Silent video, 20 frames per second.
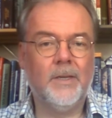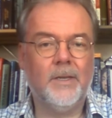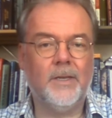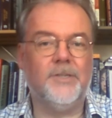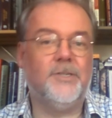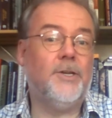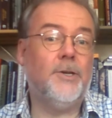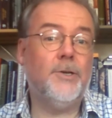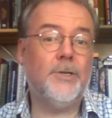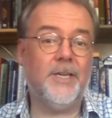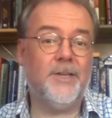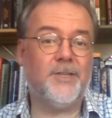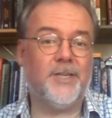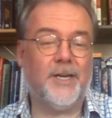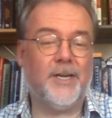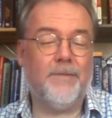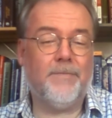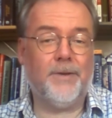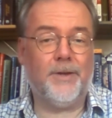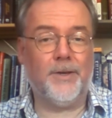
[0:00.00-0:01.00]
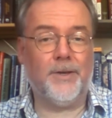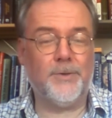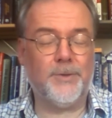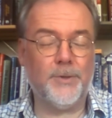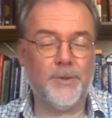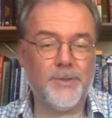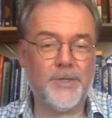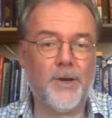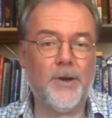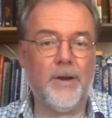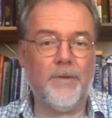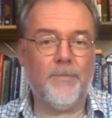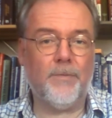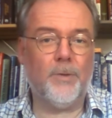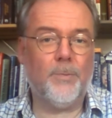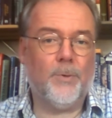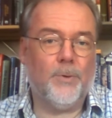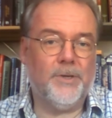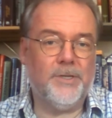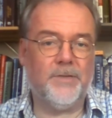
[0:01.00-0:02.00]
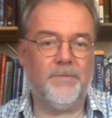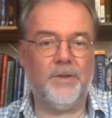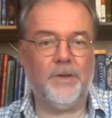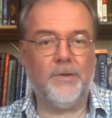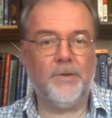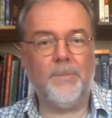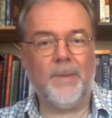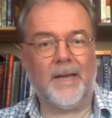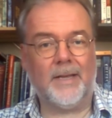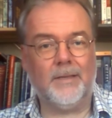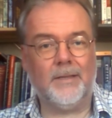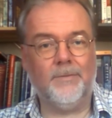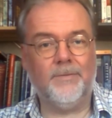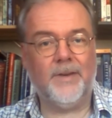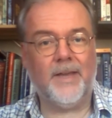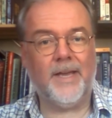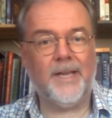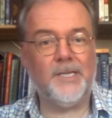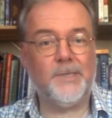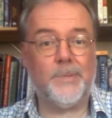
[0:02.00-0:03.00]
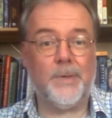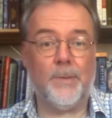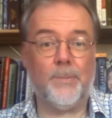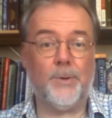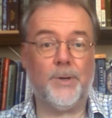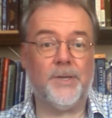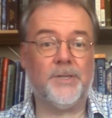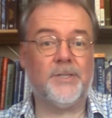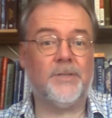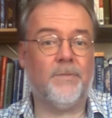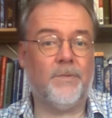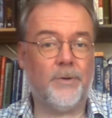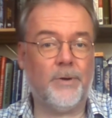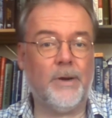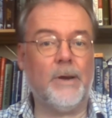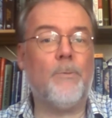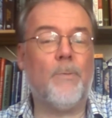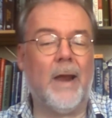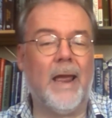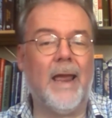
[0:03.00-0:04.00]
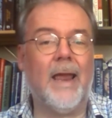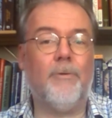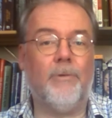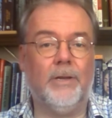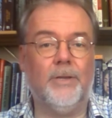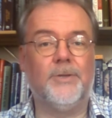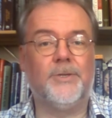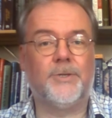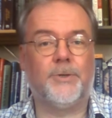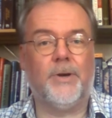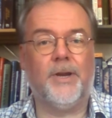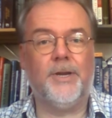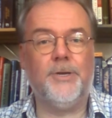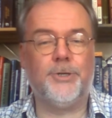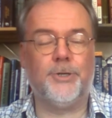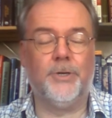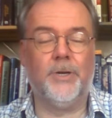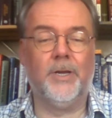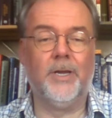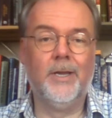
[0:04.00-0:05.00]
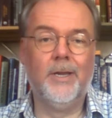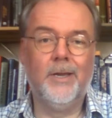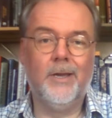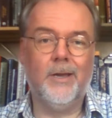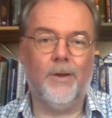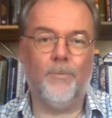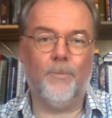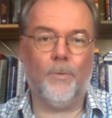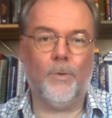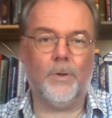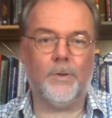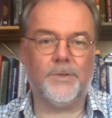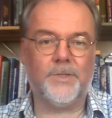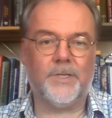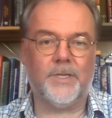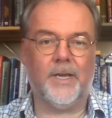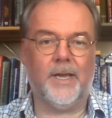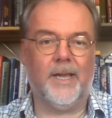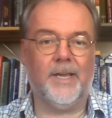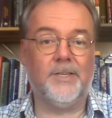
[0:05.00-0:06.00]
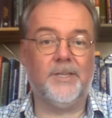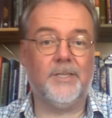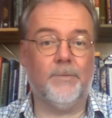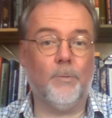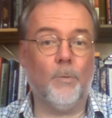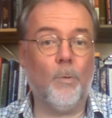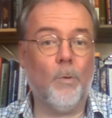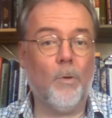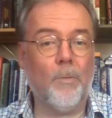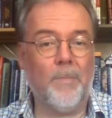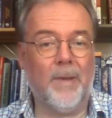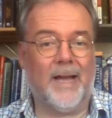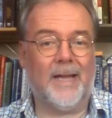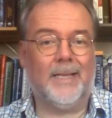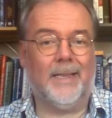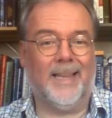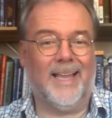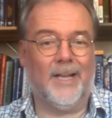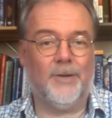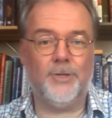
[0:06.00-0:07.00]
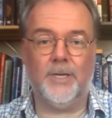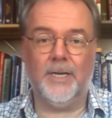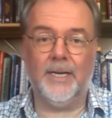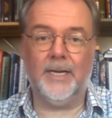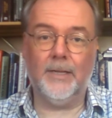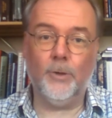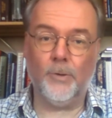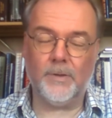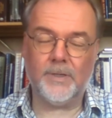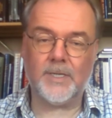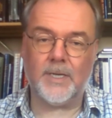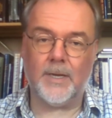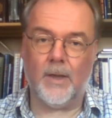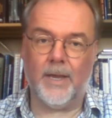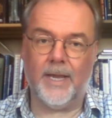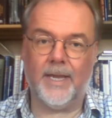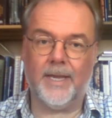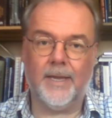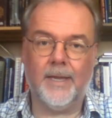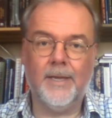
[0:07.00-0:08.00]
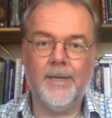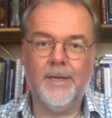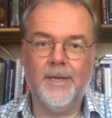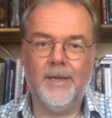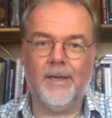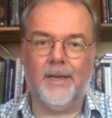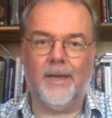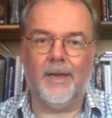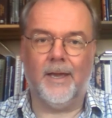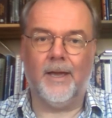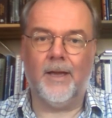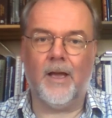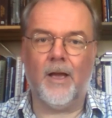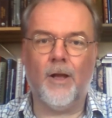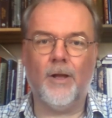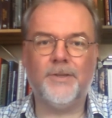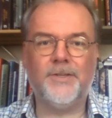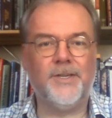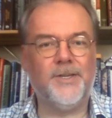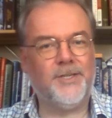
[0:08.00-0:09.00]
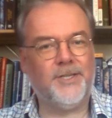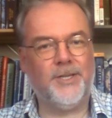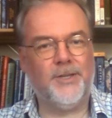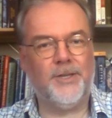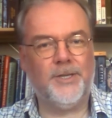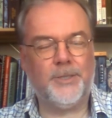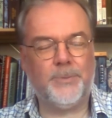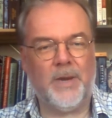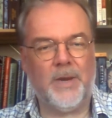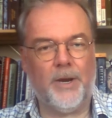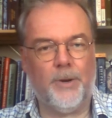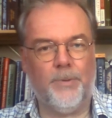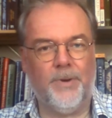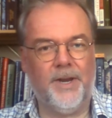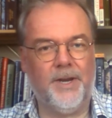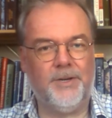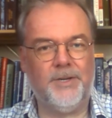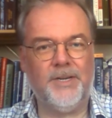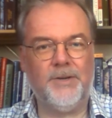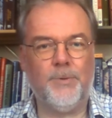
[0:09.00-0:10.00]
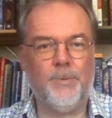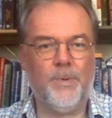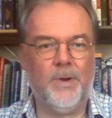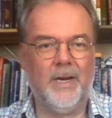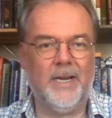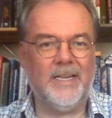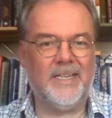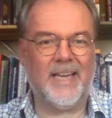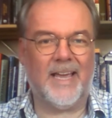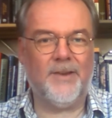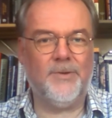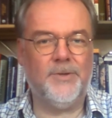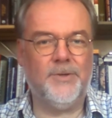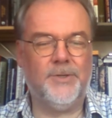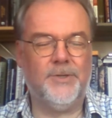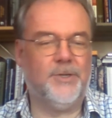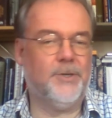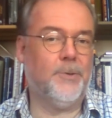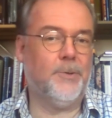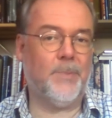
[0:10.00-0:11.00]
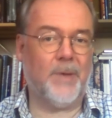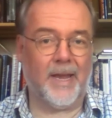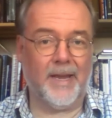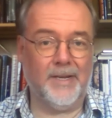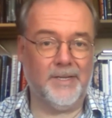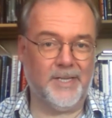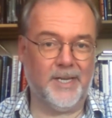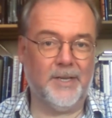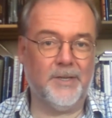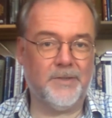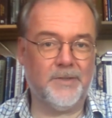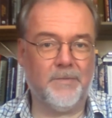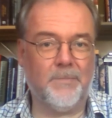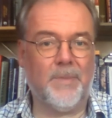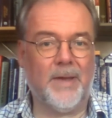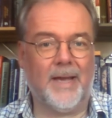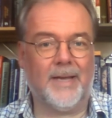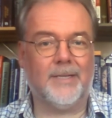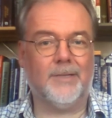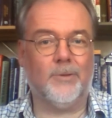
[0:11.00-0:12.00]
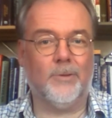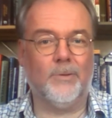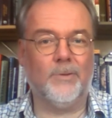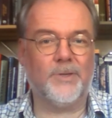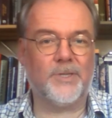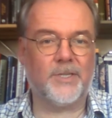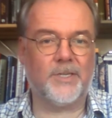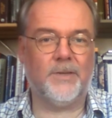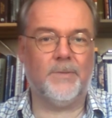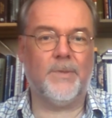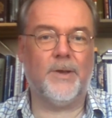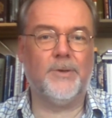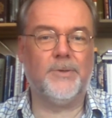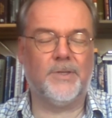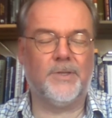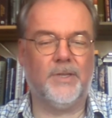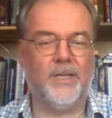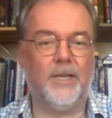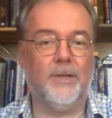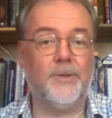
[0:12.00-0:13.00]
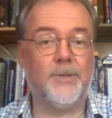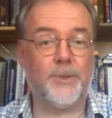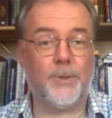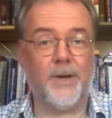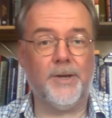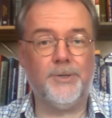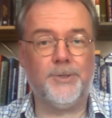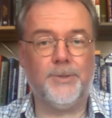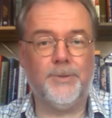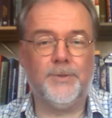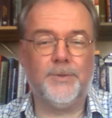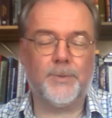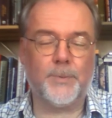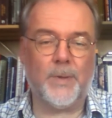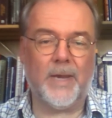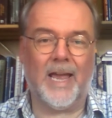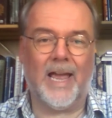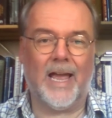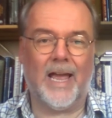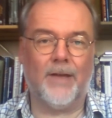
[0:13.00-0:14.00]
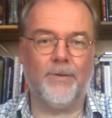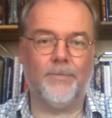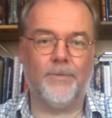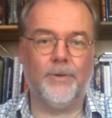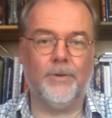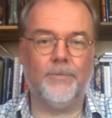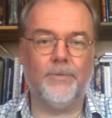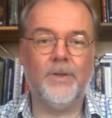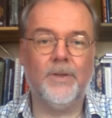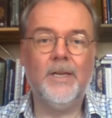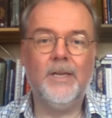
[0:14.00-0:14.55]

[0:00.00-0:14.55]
is hugely significant, not only for the point of view of the Battle of Naseby, but it's a very rare illustration of what a Civil War battle actually looked like. Uh, artists in this period didn't really tend to do paintings of battles. Most of the illustrations we have of